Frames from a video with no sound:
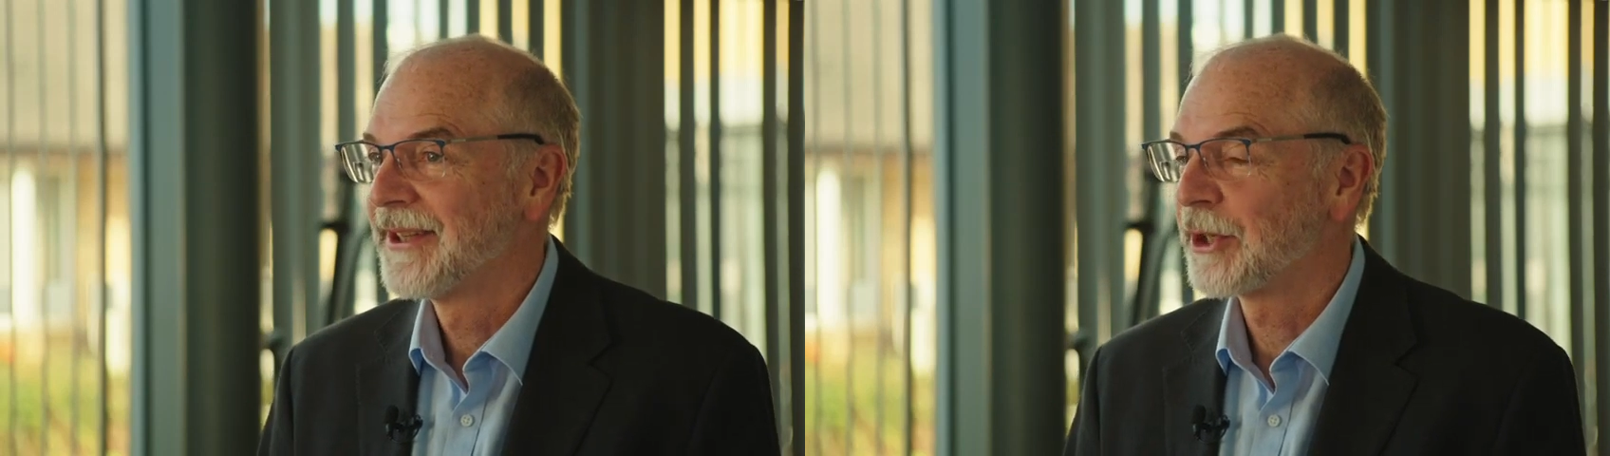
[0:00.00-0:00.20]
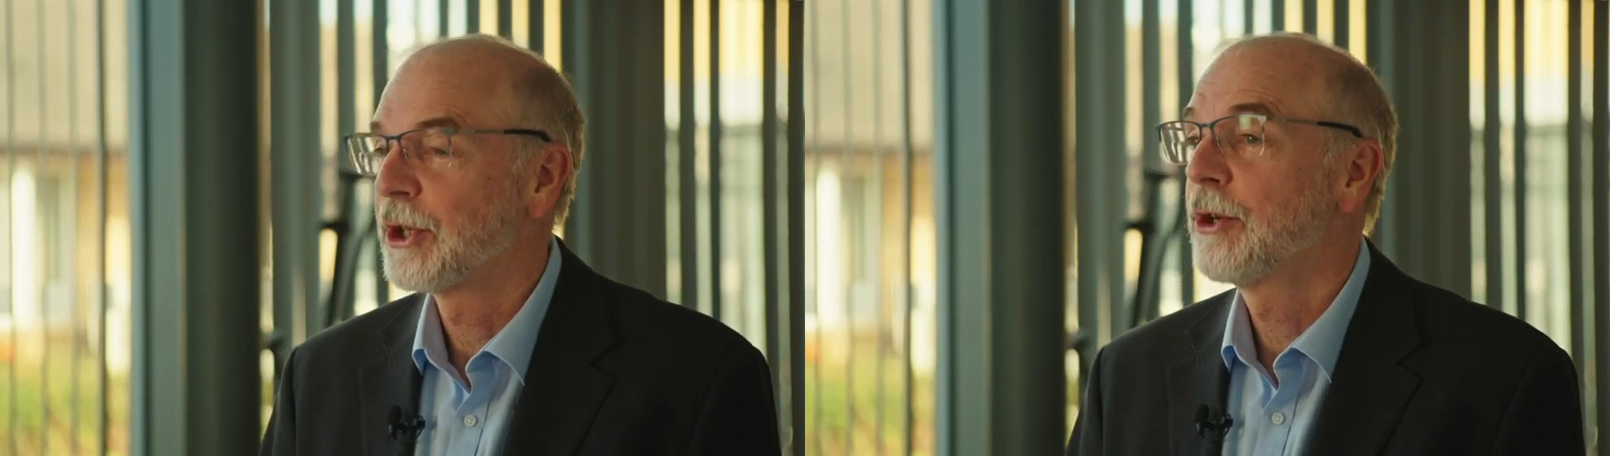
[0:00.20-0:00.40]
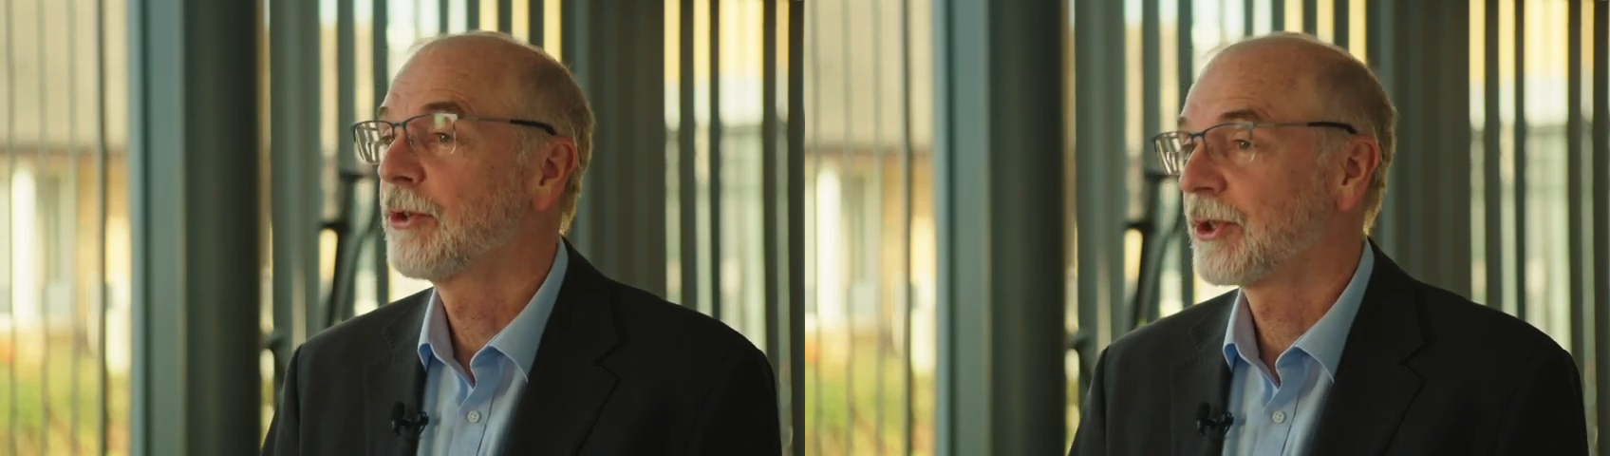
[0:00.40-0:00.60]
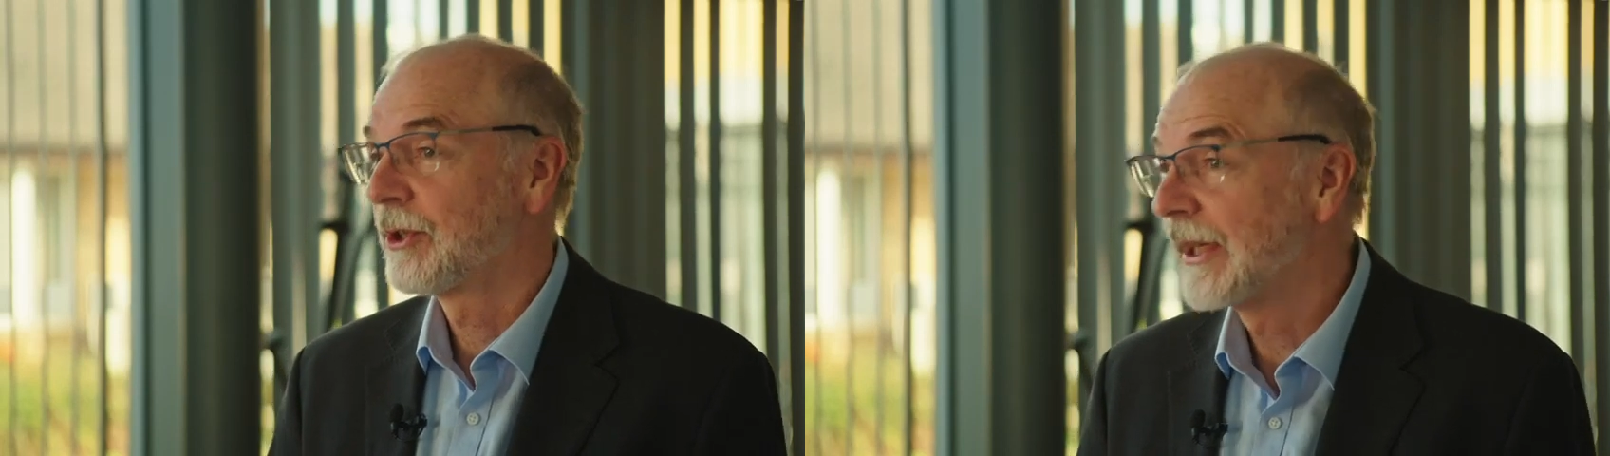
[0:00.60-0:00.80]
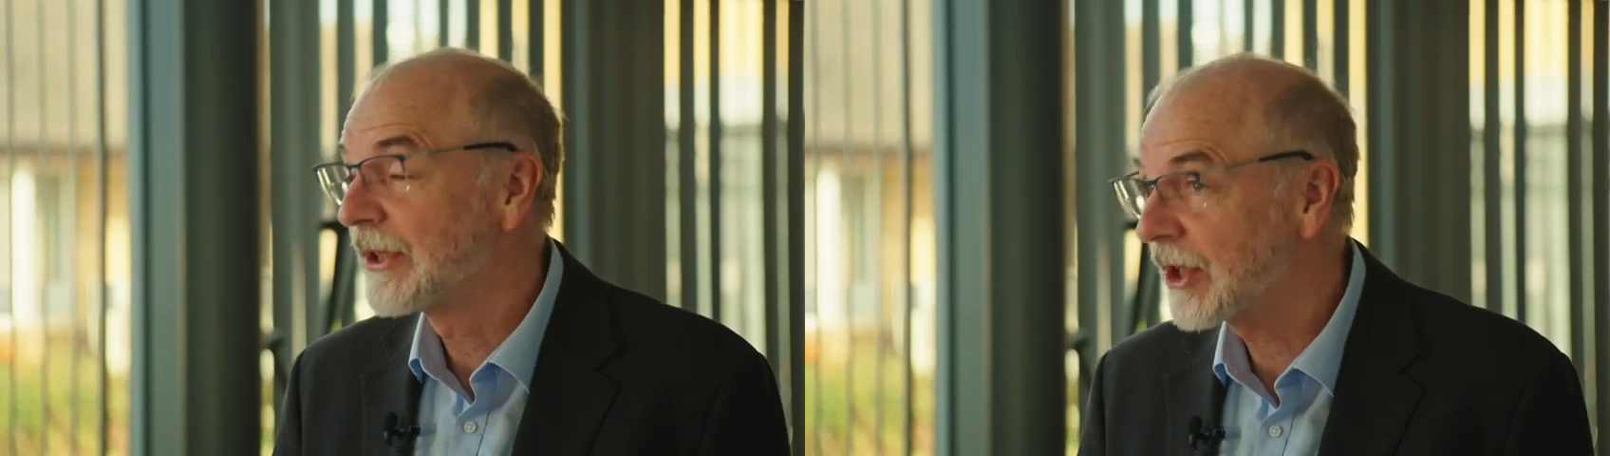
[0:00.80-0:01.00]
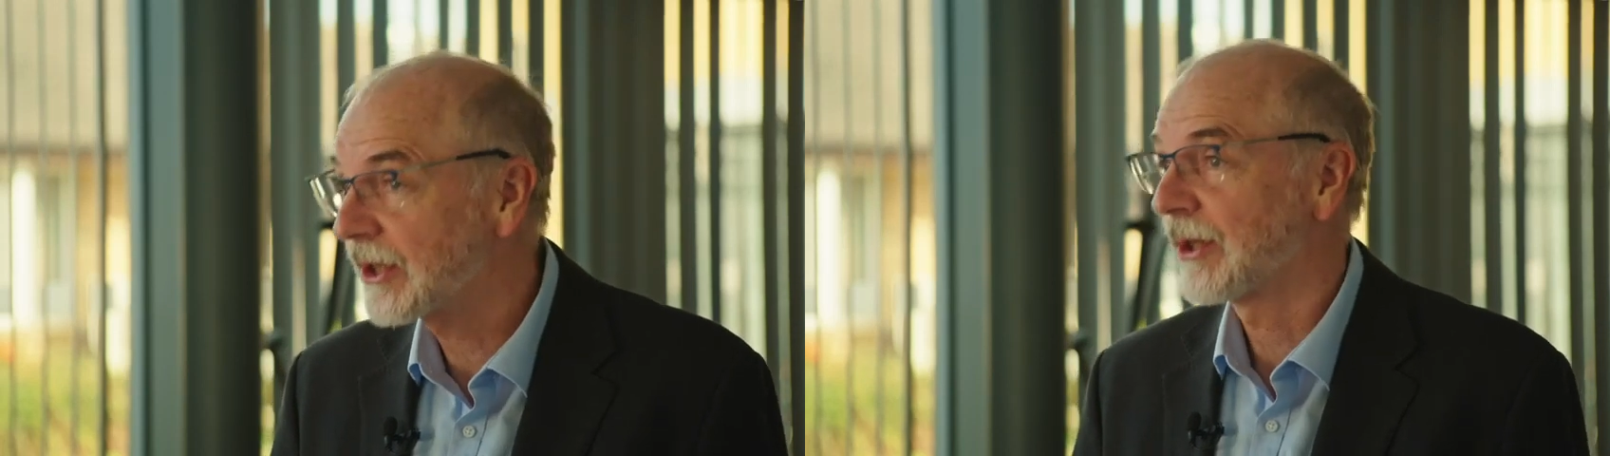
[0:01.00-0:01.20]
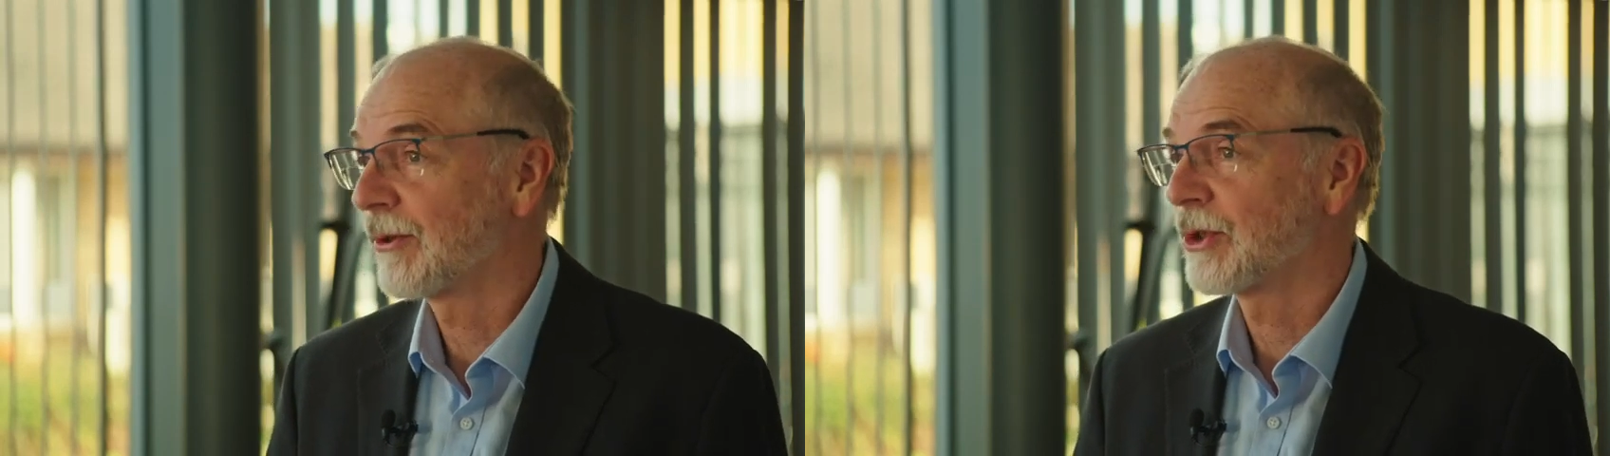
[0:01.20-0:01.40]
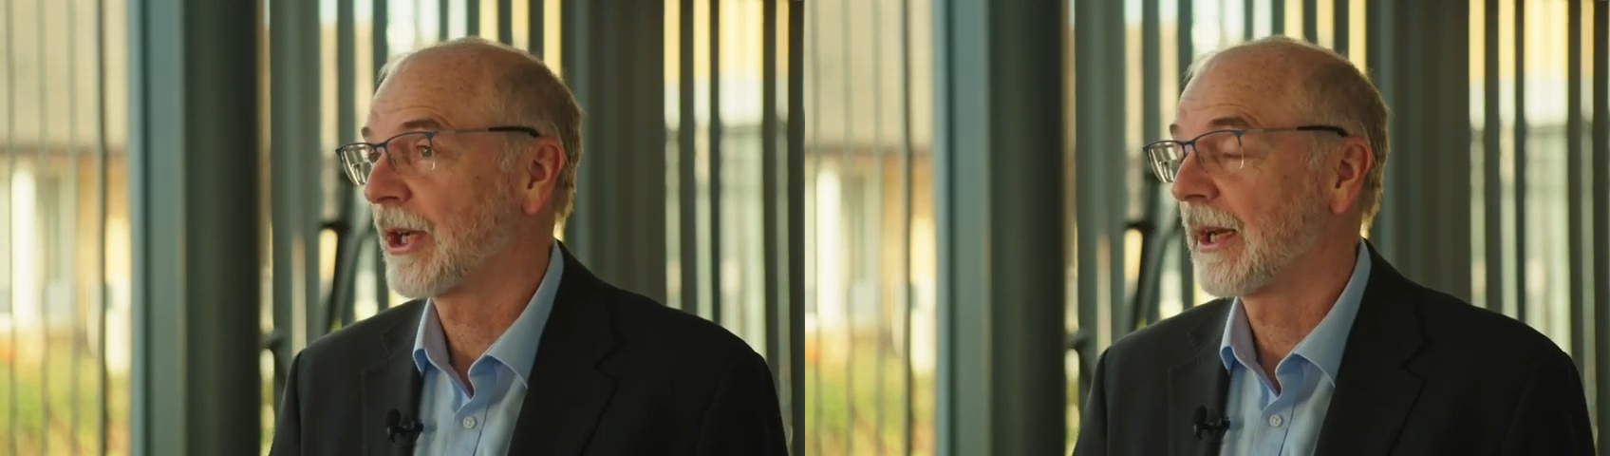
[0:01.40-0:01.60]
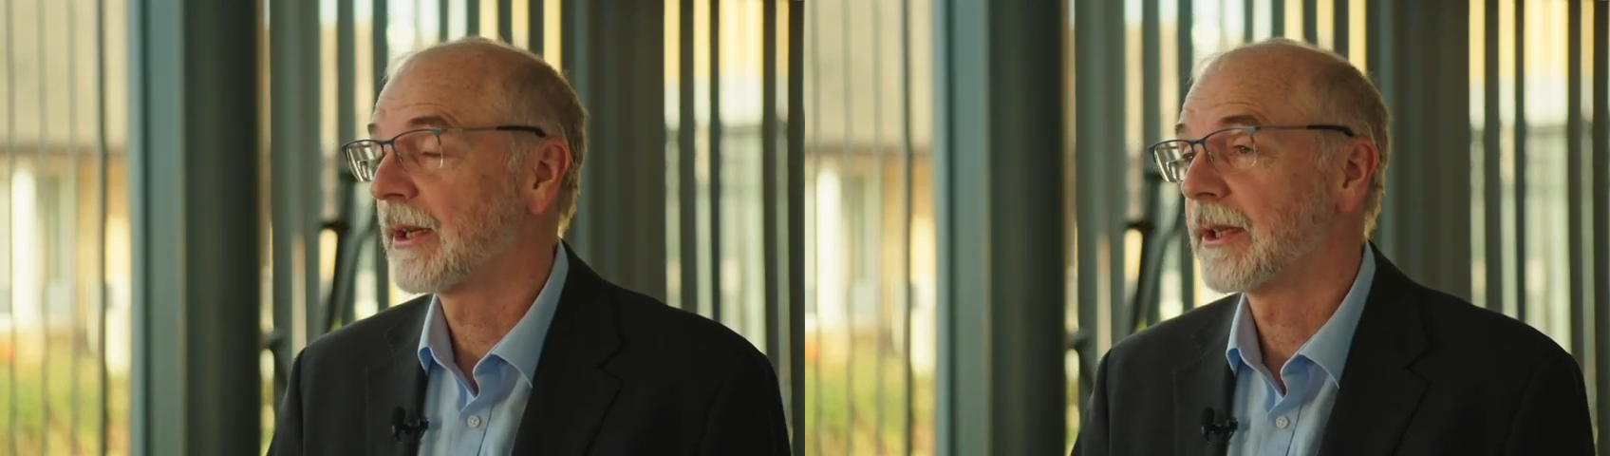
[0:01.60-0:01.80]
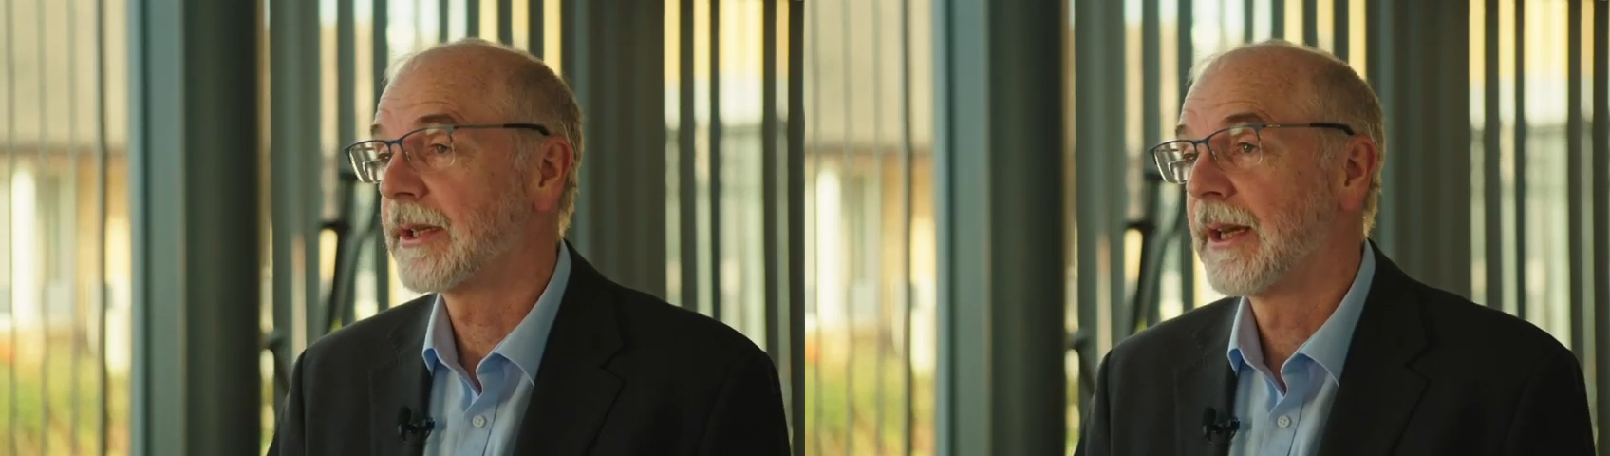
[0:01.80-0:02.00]
So huge logistical
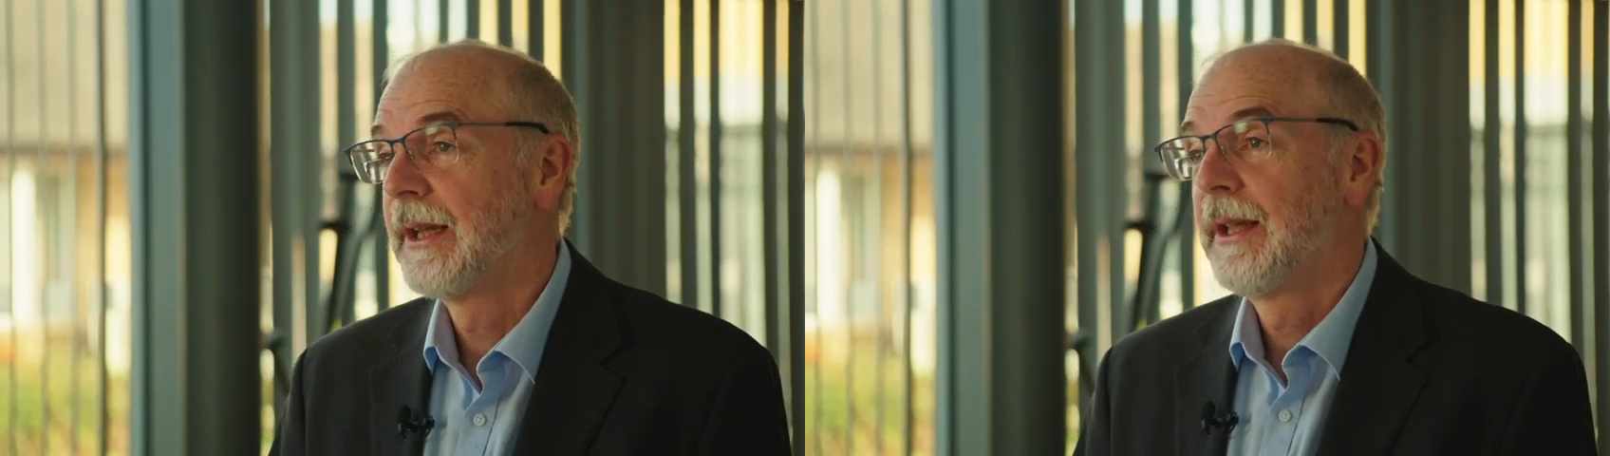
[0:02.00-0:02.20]
challenges,